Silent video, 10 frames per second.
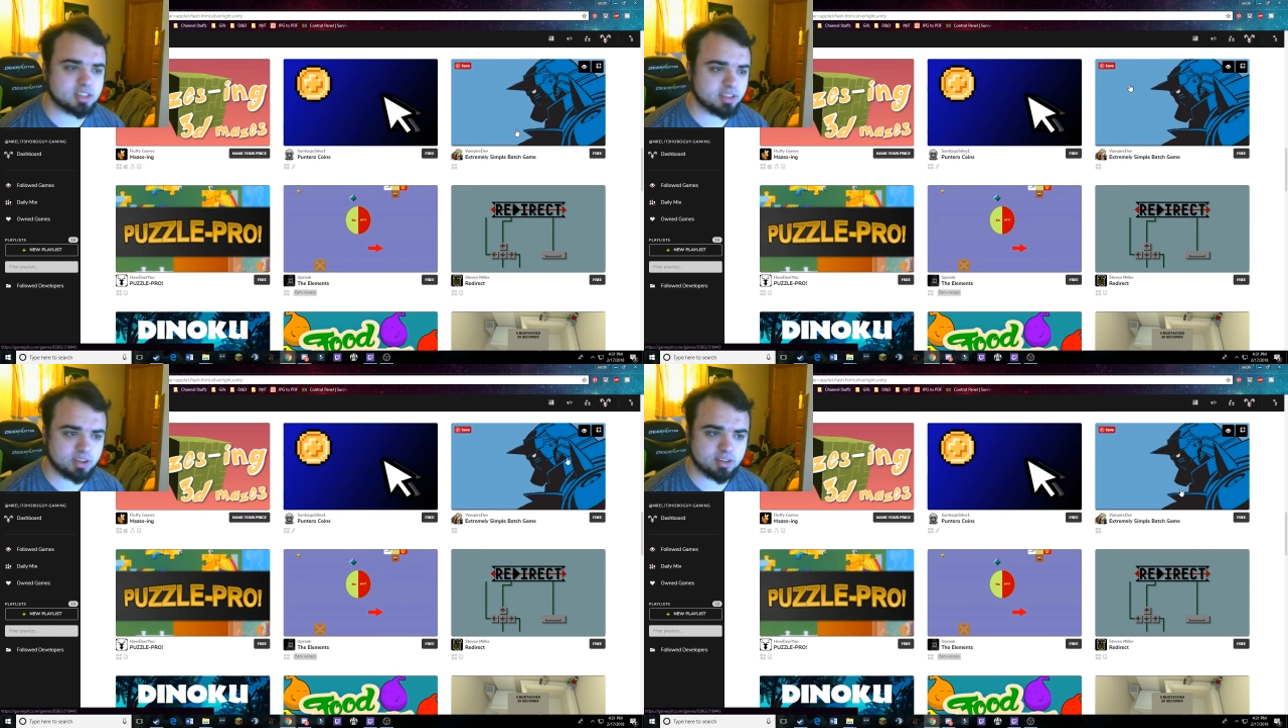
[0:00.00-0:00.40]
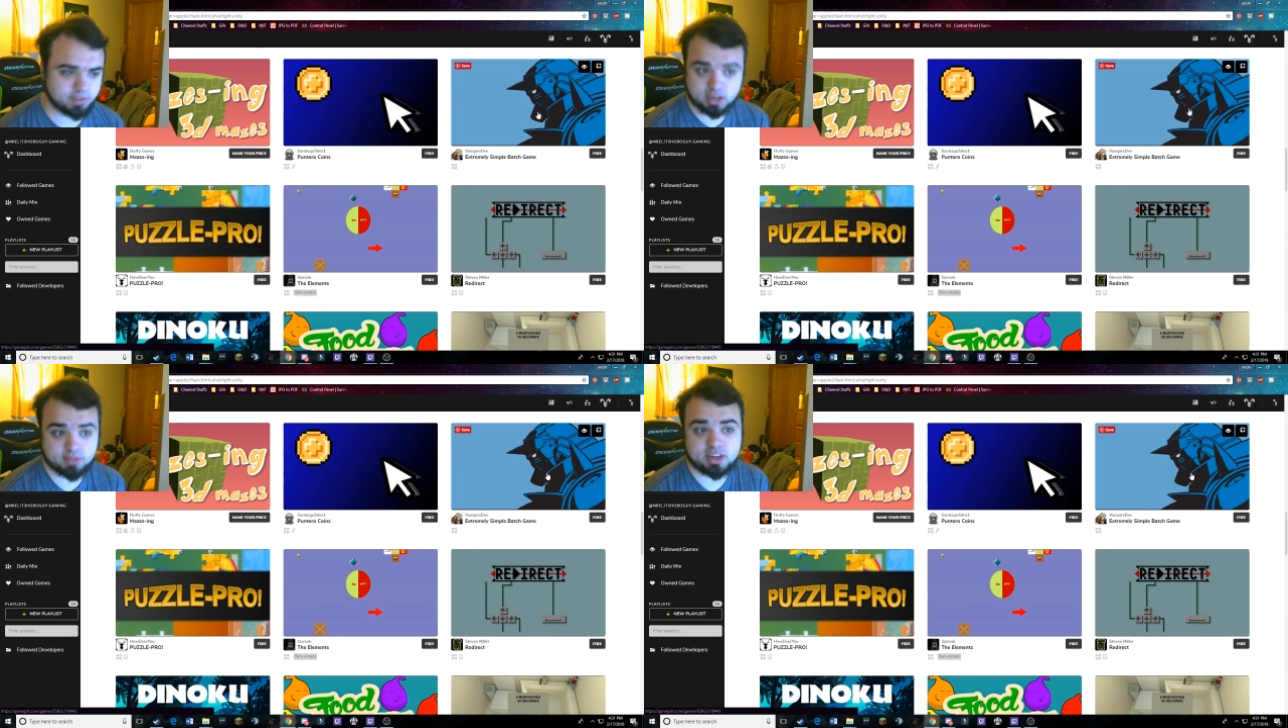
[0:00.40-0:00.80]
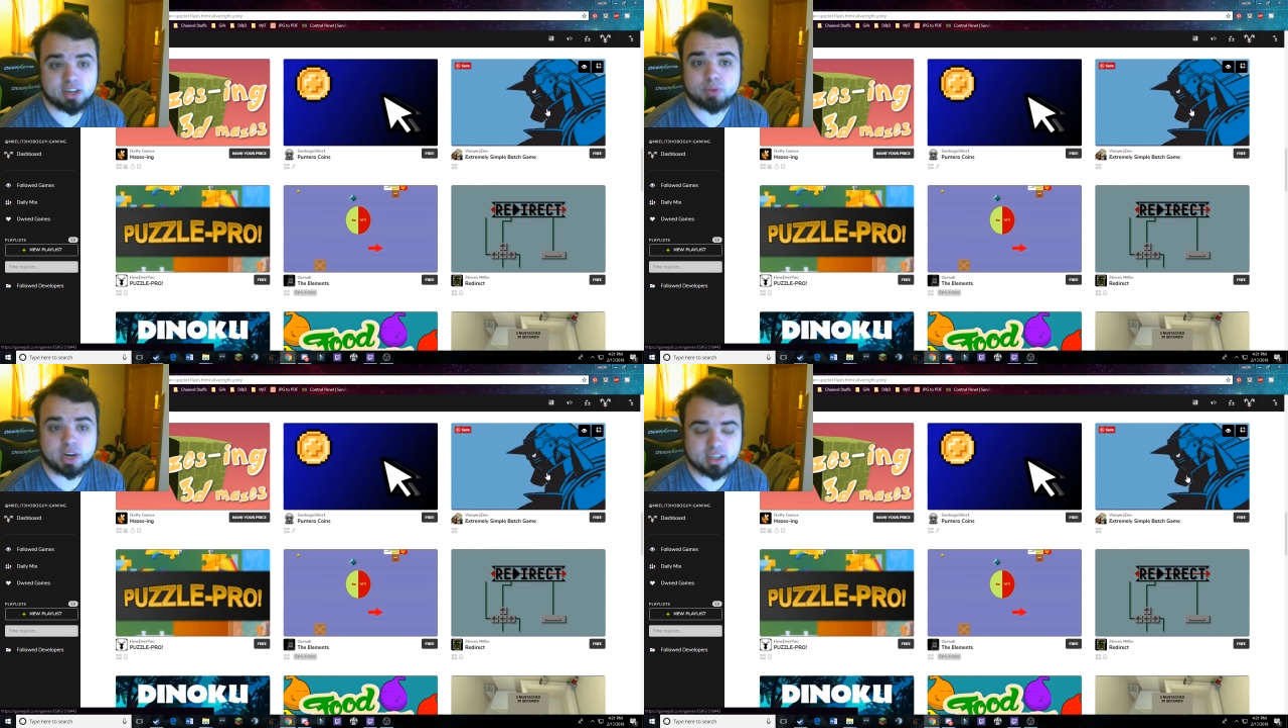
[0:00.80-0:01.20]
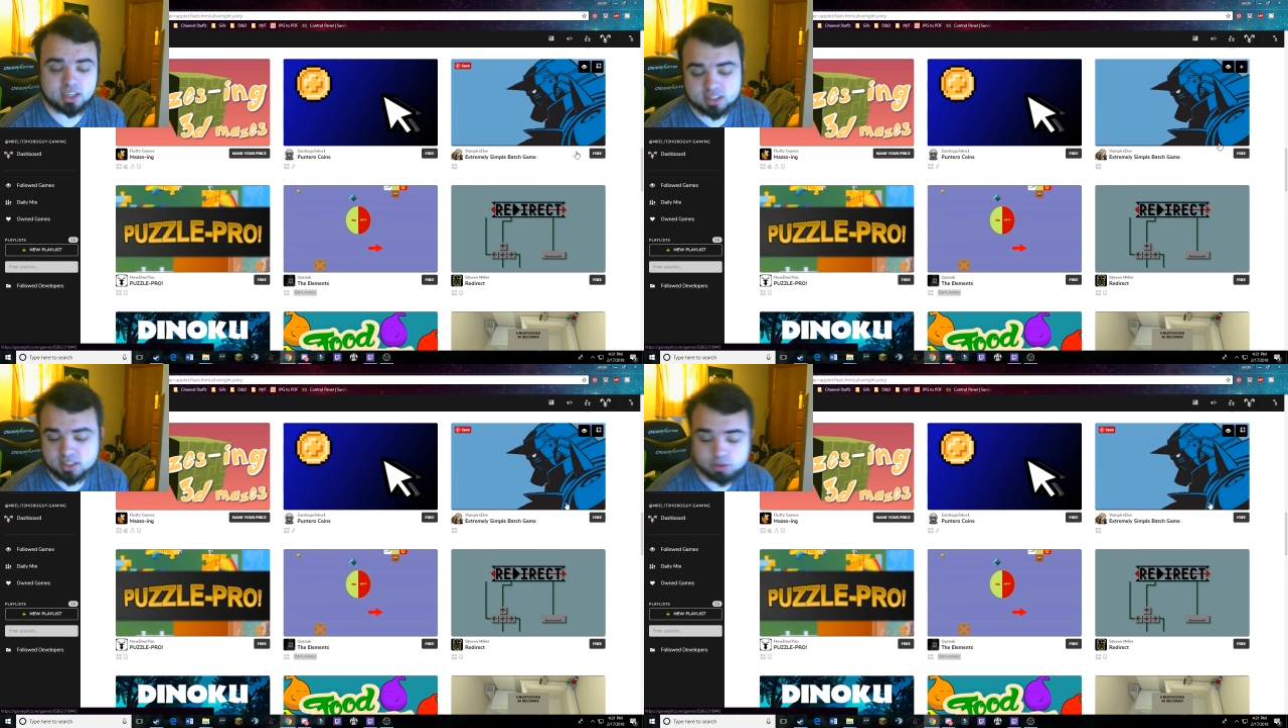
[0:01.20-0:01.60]
Even if I didn't
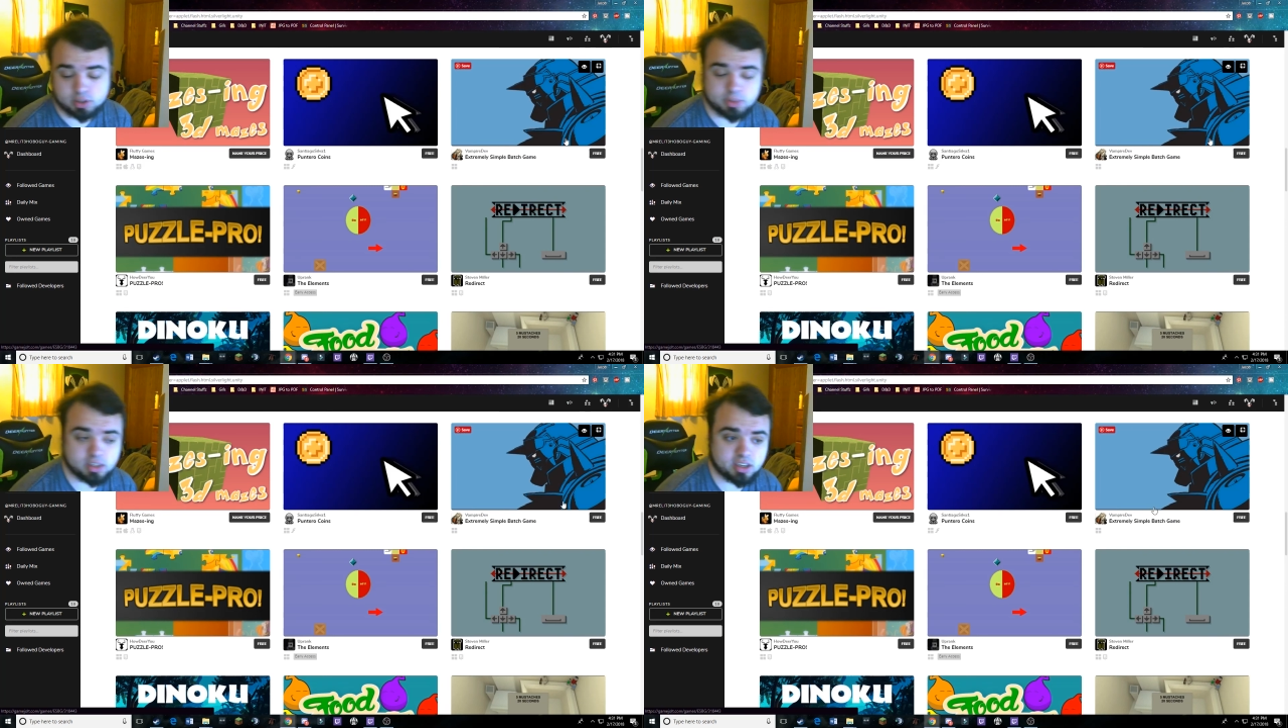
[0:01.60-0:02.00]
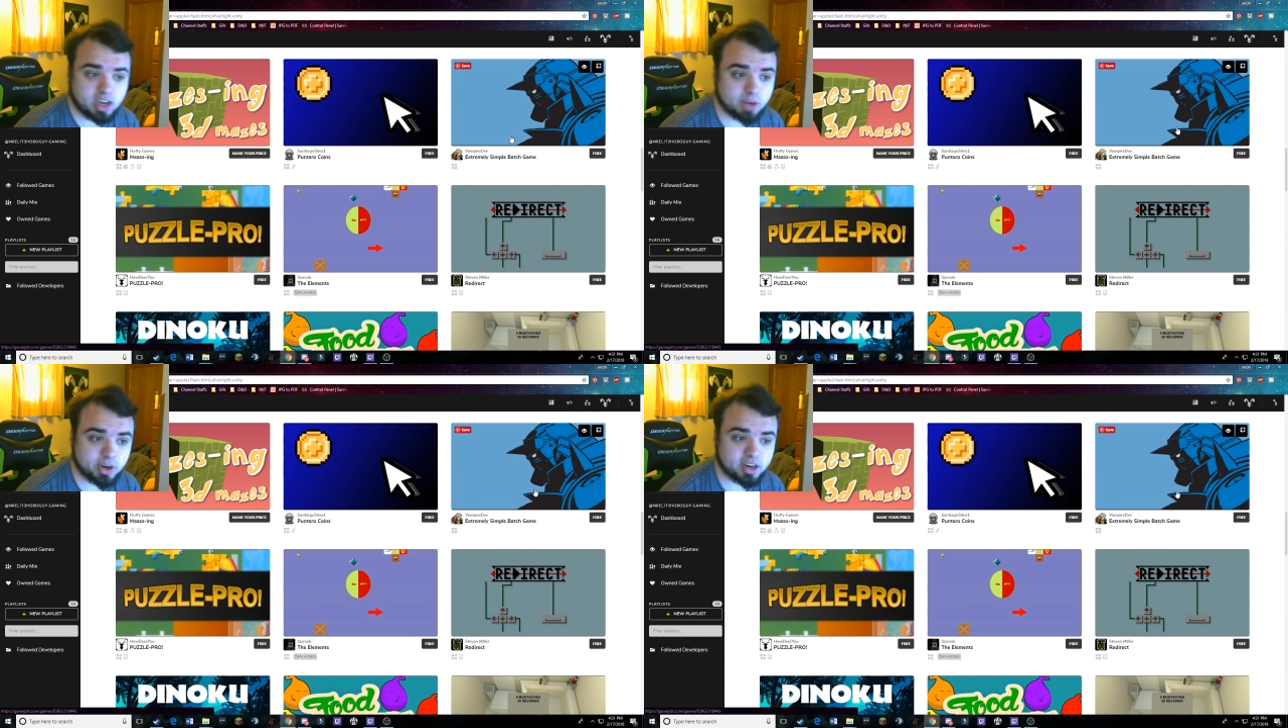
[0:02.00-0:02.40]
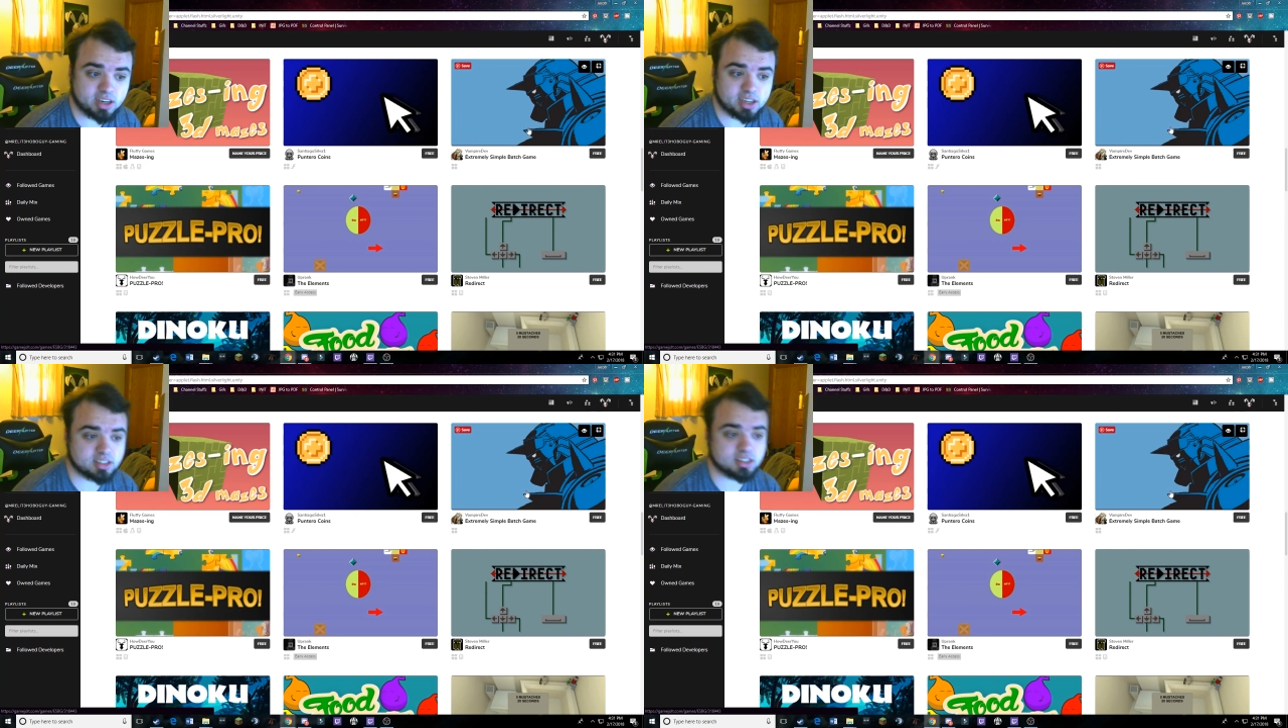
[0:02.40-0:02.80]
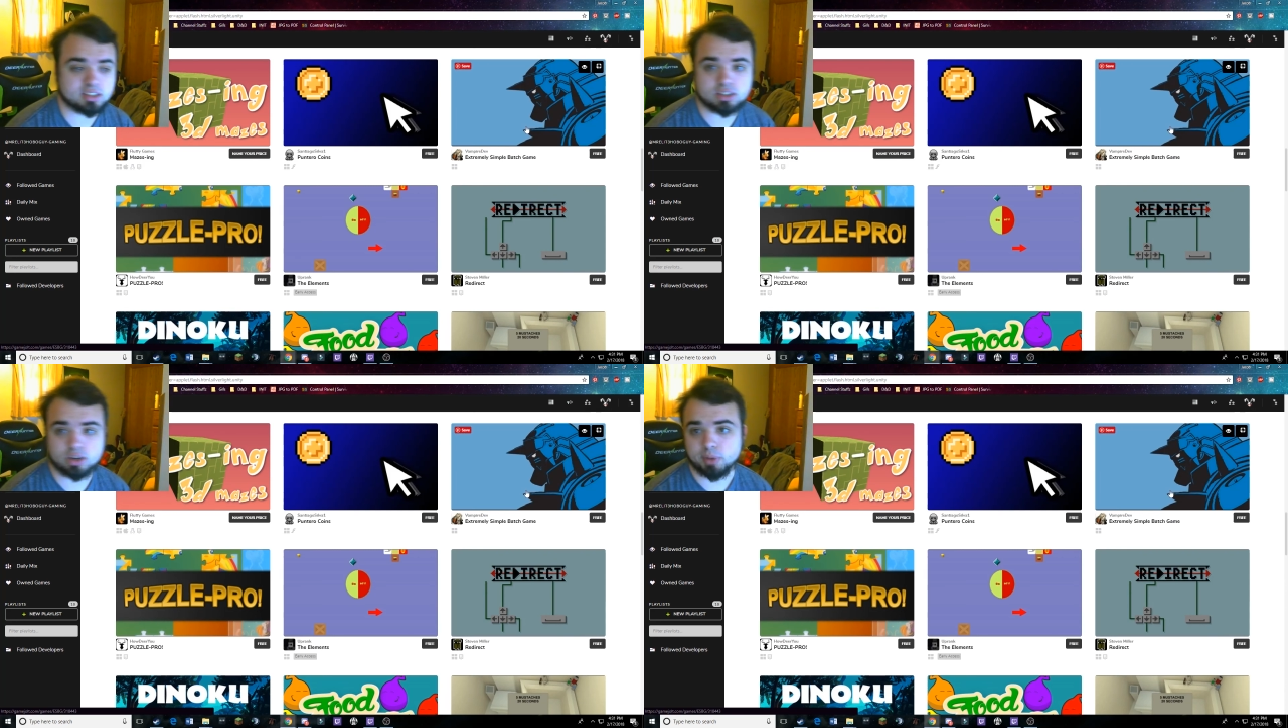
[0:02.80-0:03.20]
recognize this, is what it'd be like. I recognize this,
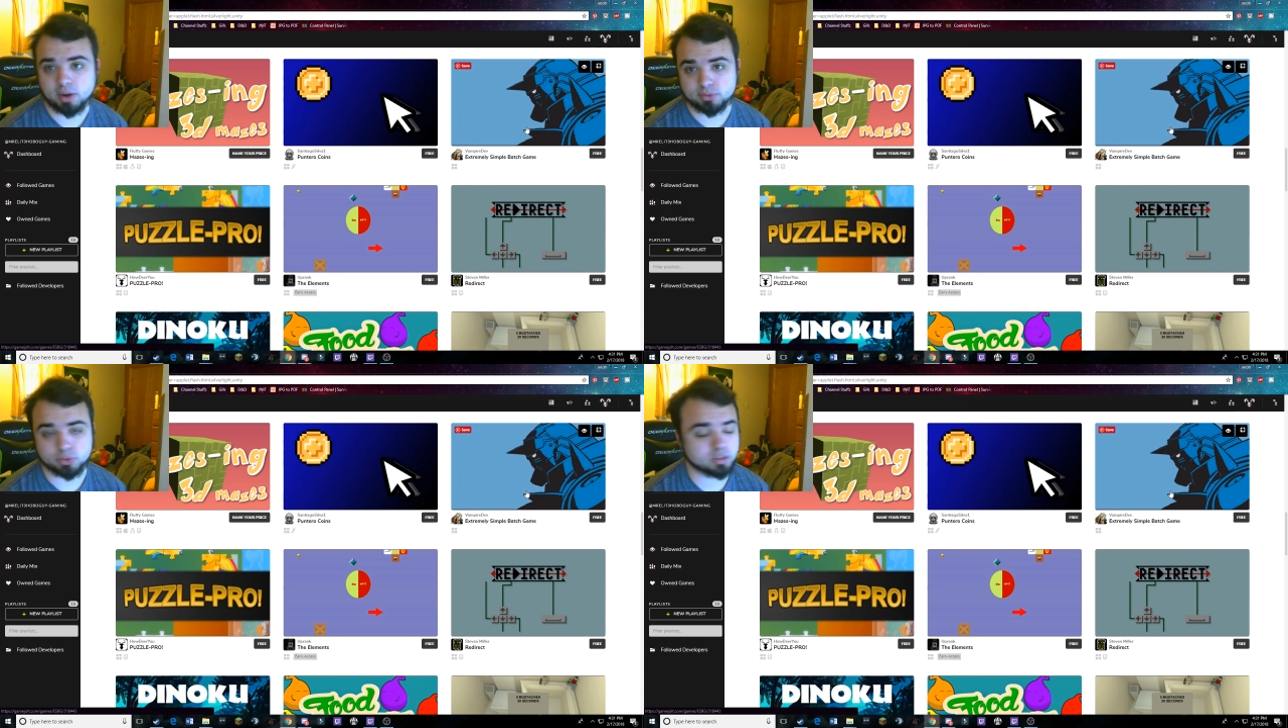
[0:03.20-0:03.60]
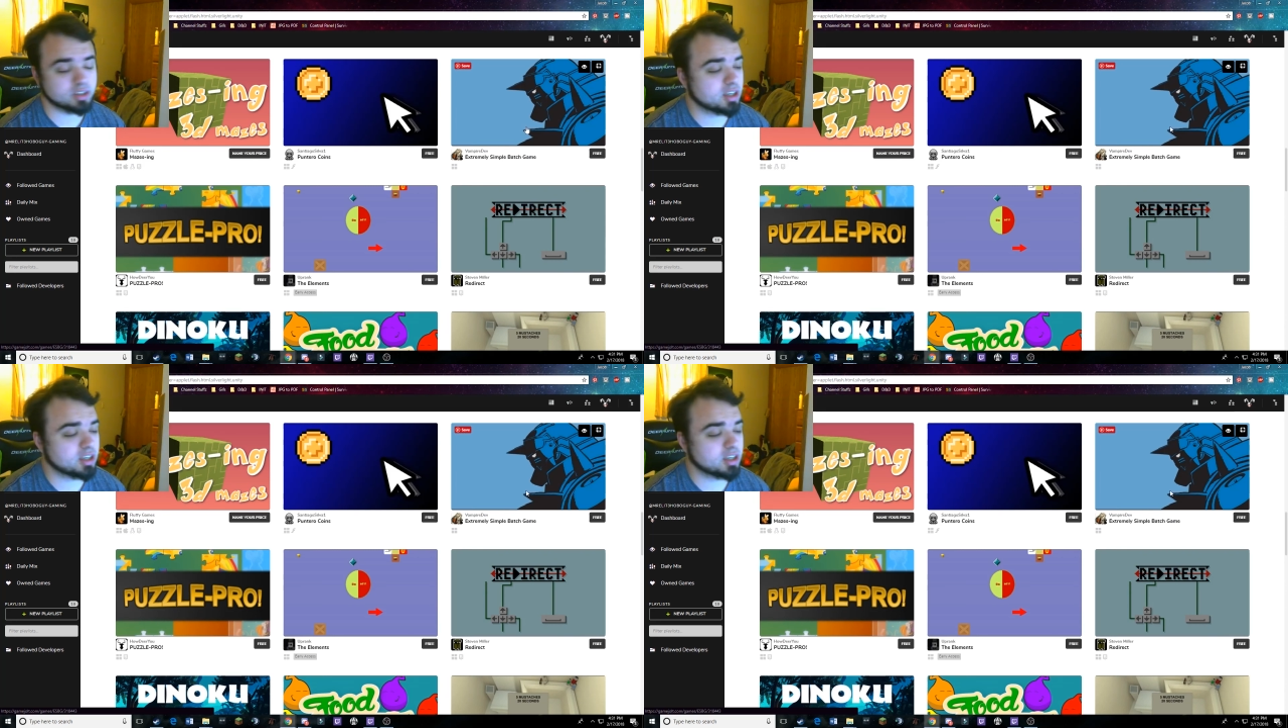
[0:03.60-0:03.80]
and so I'm not fooled.